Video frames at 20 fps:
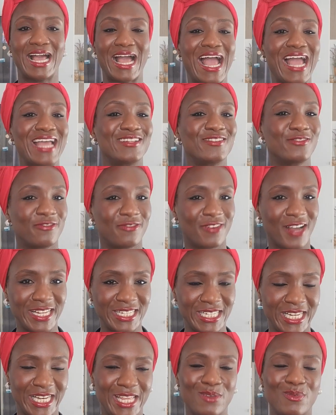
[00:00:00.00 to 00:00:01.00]
And
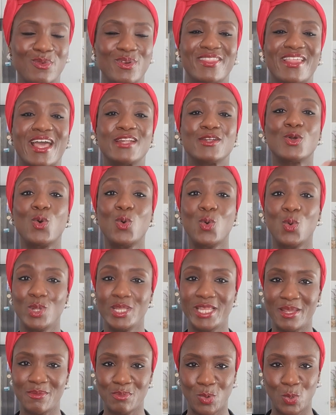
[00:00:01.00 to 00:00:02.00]
finally, with that
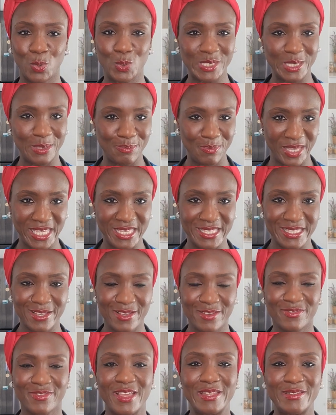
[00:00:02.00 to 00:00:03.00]
all-important piece
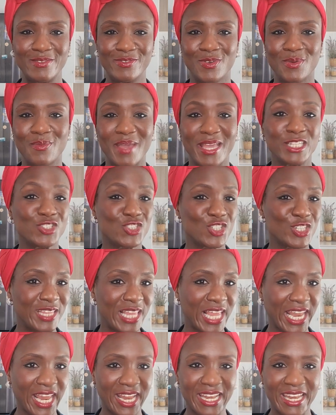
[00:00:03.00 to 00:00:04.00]
of information
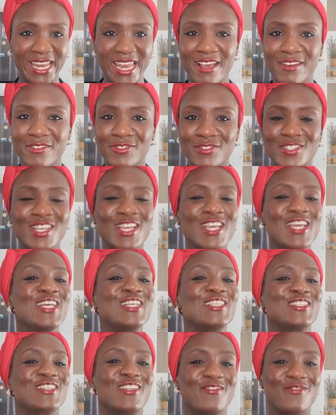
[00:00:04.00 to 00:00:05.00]
that I left
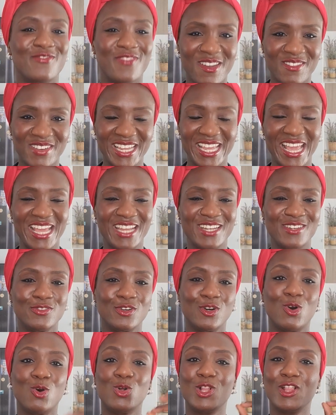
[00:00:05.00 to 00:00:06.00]
to the very end
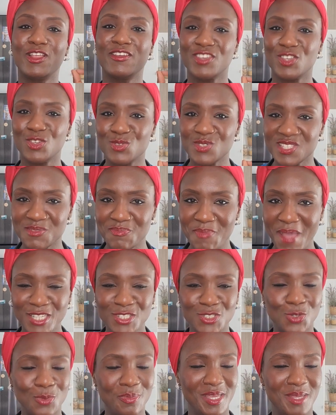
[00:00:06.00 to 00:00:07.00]
for all of you
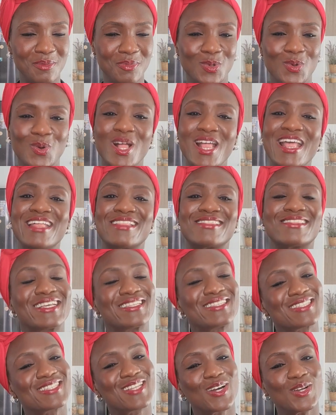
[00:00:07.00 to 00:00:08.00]
special people
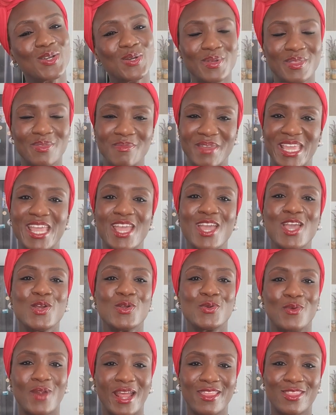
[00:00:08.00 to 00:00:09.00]
that stuck with me
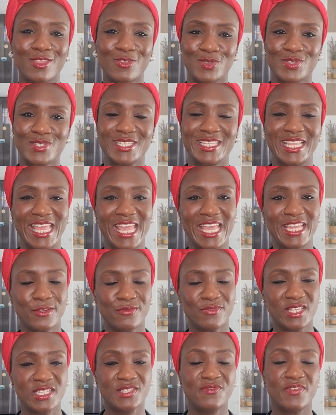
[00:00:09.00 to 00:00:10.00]
right through to the end
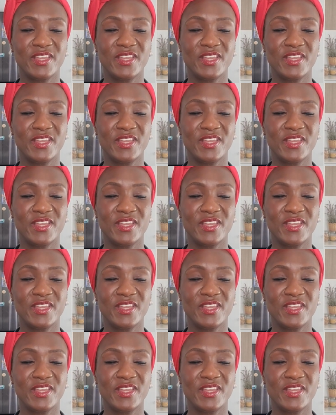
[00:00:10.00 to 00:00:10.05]
of this